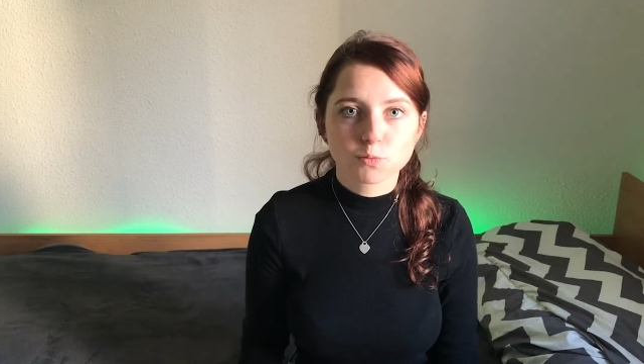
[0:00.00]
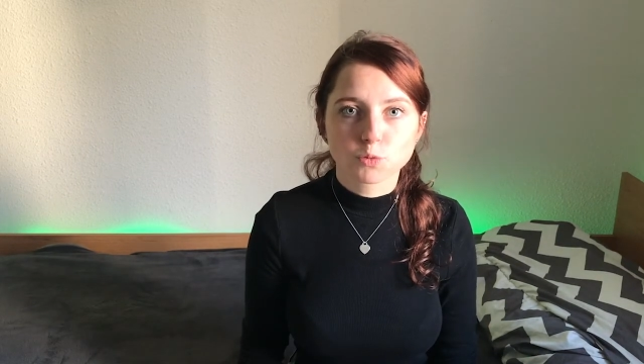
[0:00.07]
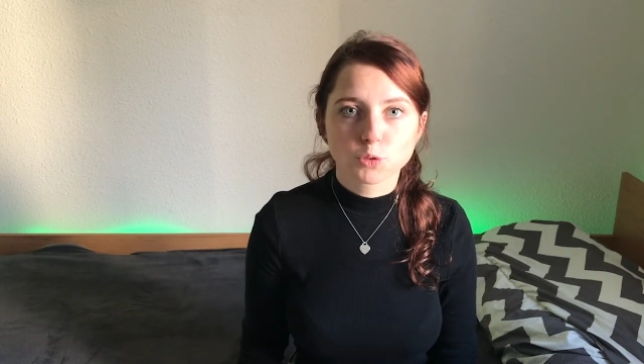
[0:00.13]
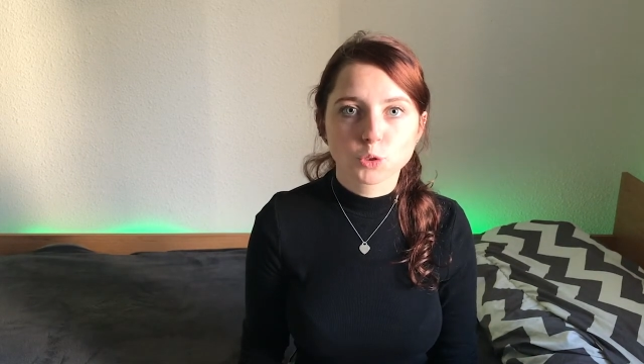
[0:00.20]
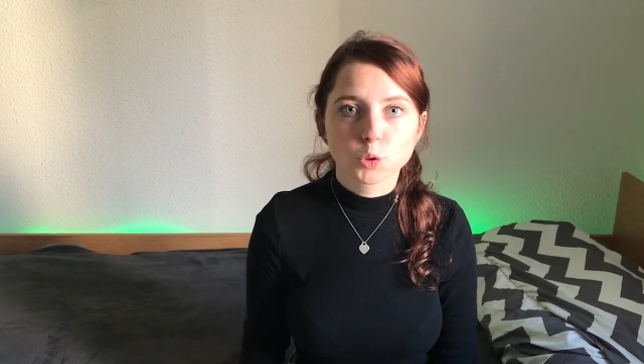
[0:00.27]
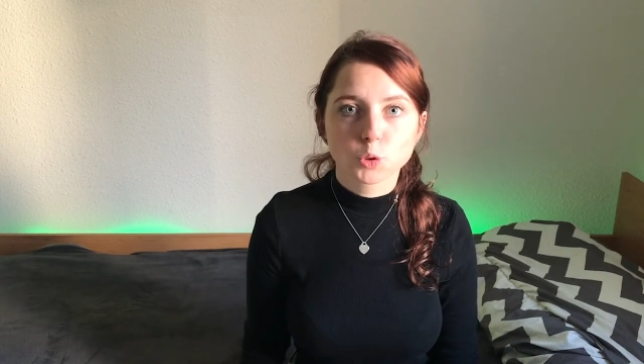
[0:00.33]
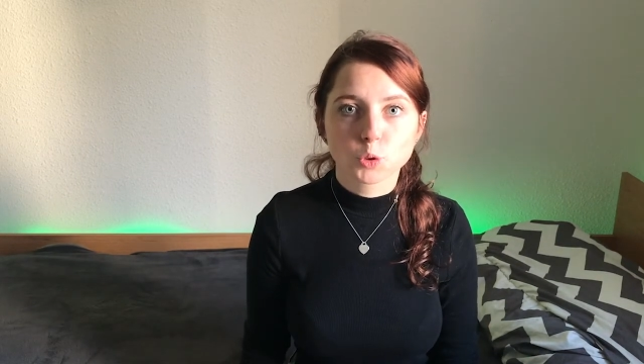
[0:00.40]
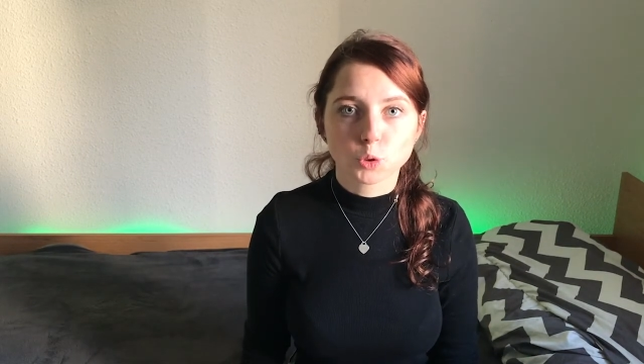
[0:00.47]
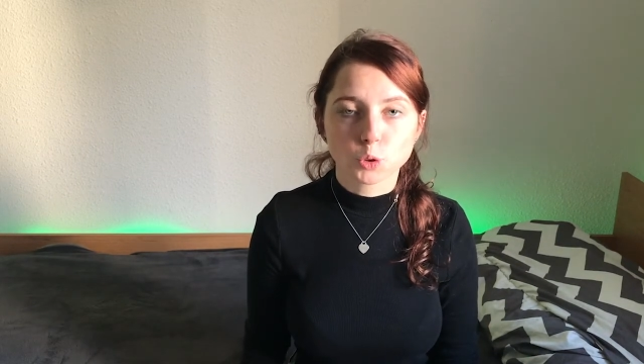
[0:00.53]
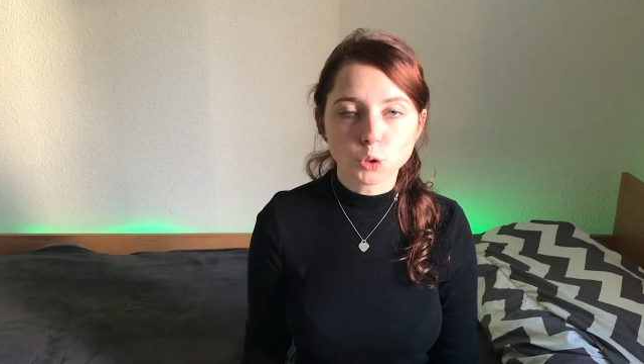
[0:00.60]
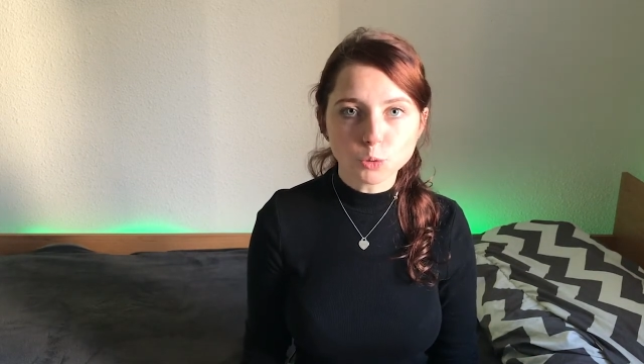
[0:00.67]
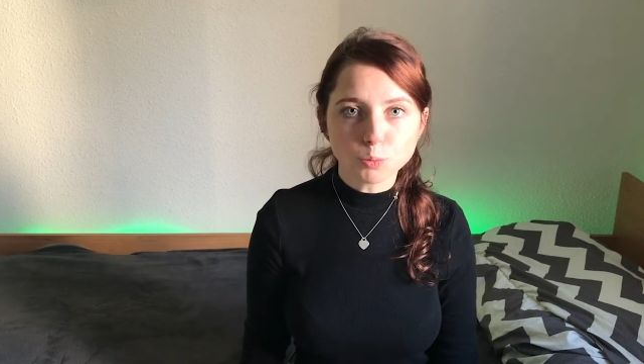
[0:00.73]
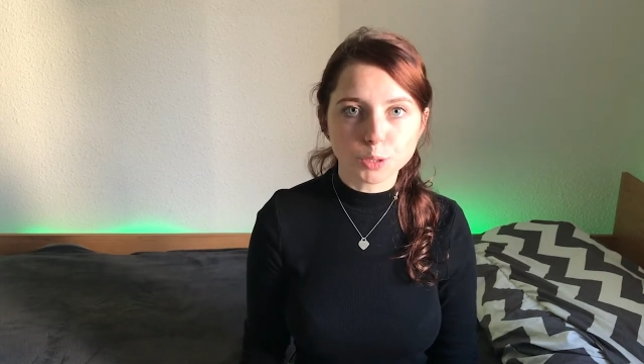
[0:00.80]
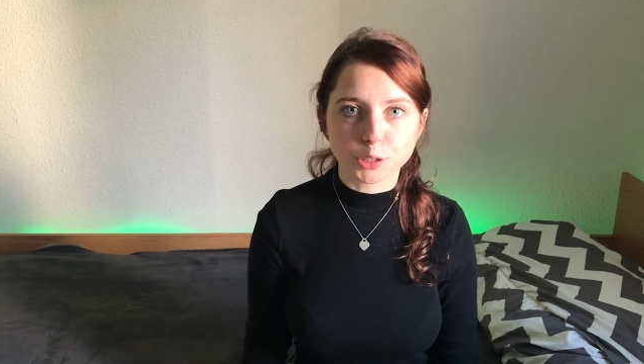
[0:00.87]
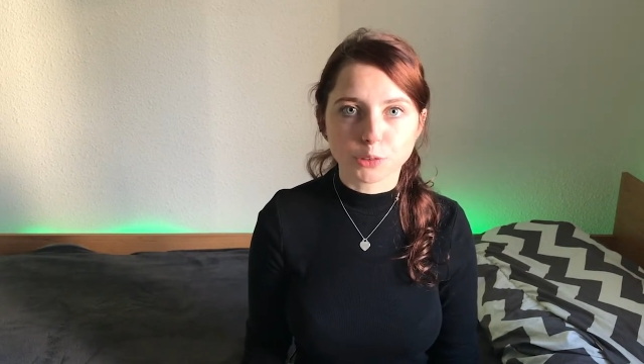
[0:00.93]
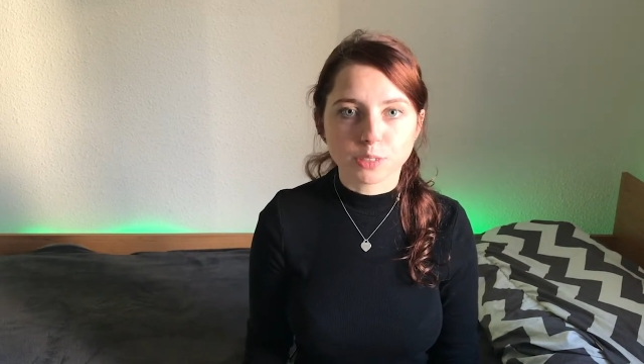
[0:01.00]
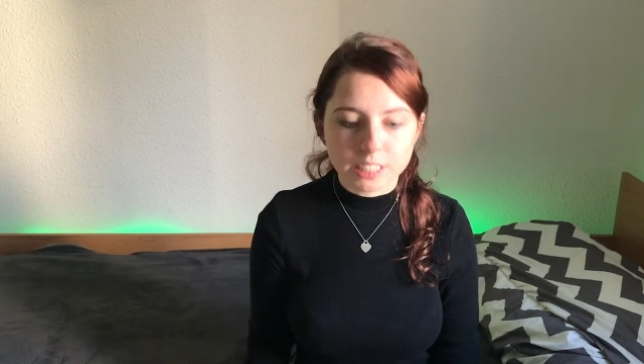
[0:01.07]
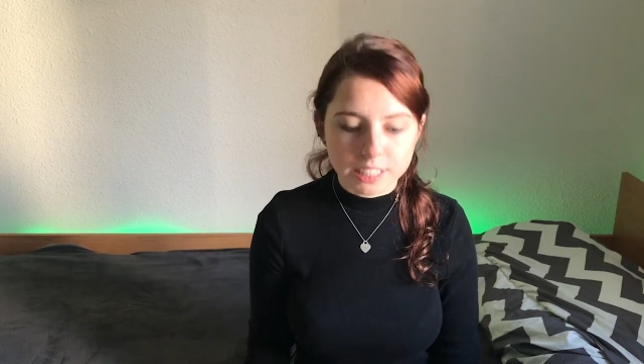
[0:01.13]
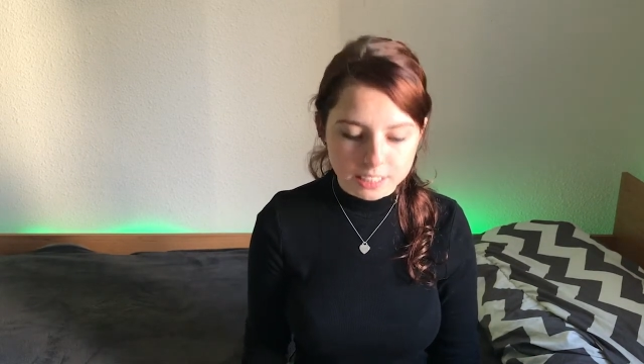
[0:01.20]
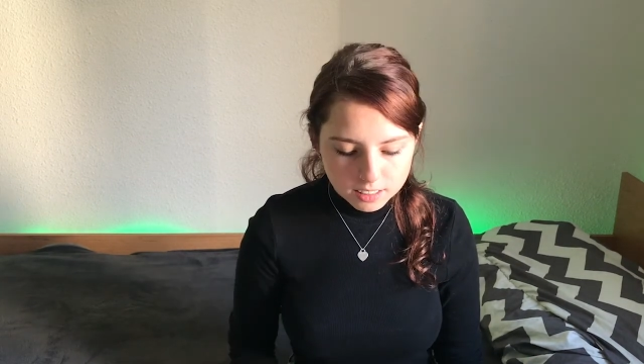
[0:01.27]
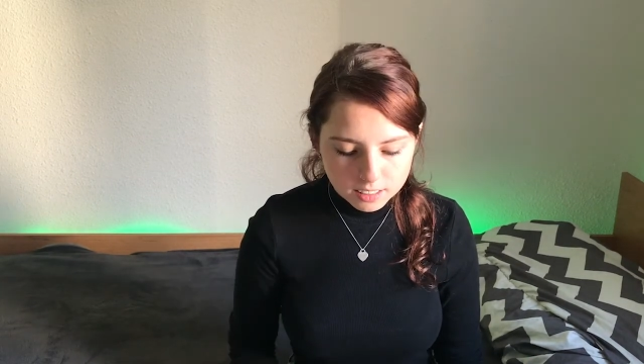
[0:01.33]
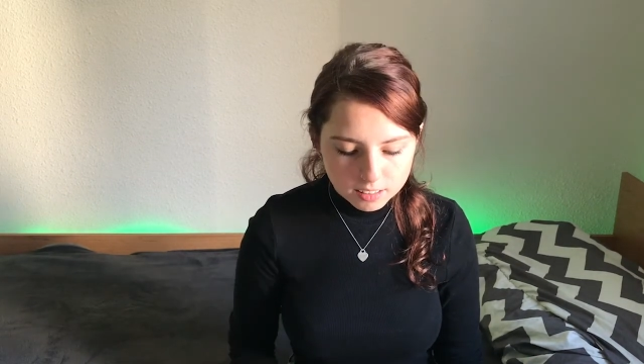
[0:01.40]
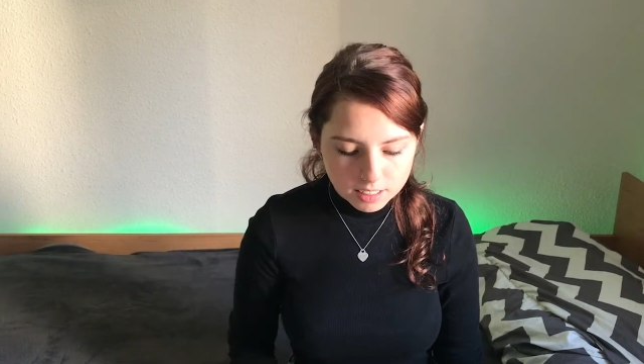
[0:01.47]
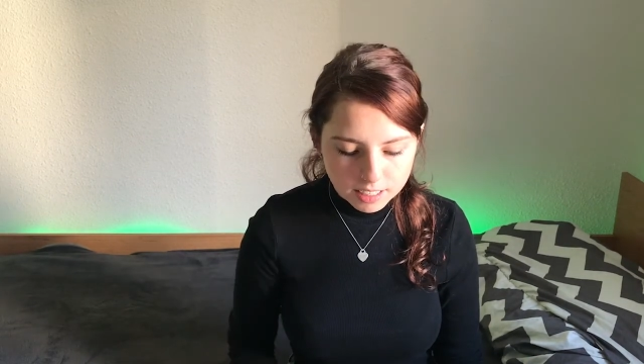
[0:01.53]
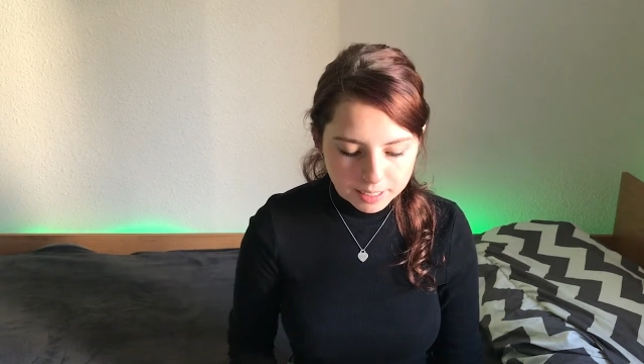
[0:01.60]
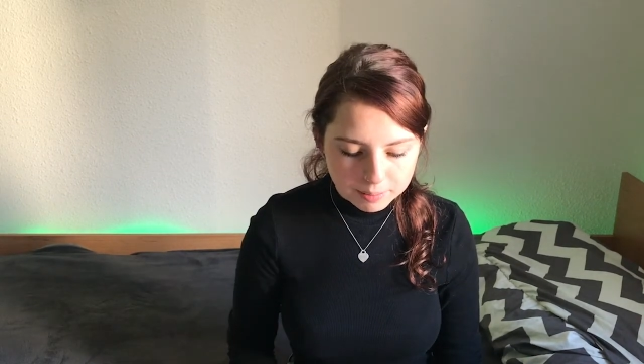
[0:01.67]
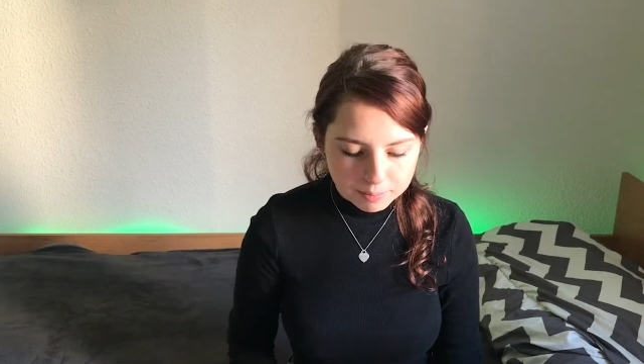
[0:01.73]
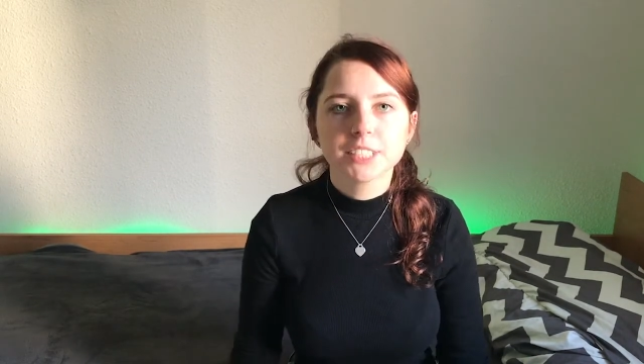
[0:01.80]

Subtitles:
so much right now. Alrighty.